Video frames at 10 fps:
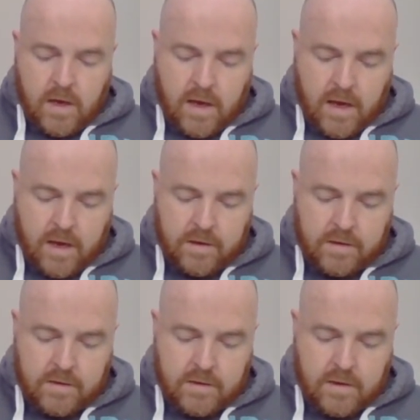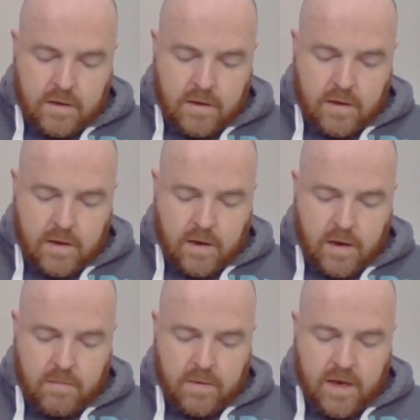And
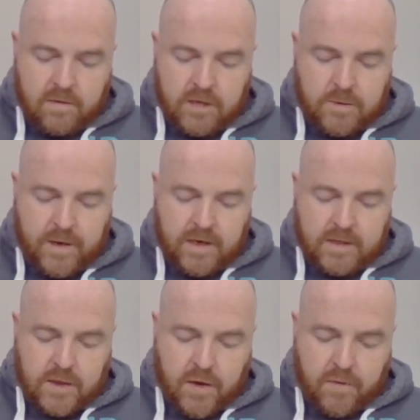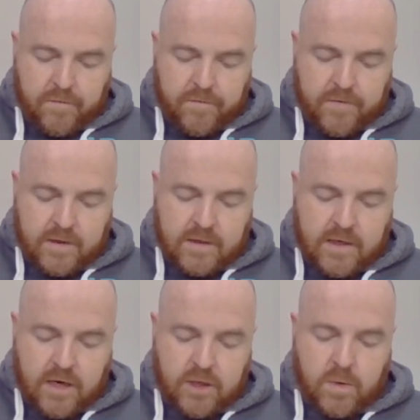here he speaks of the
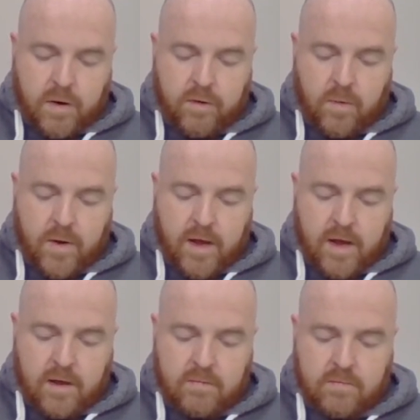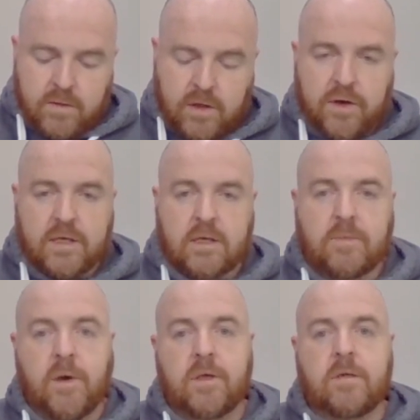sanctuary where God is
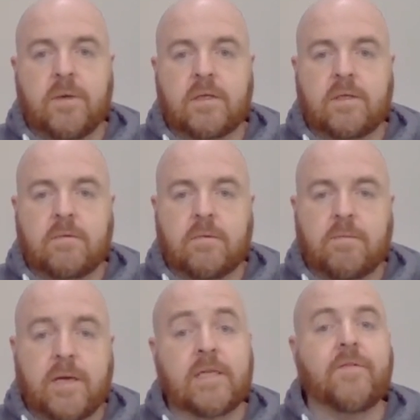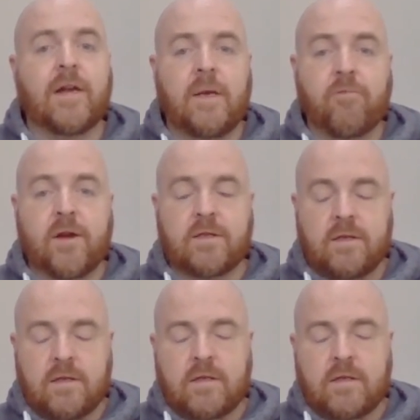supposed to be specifically present.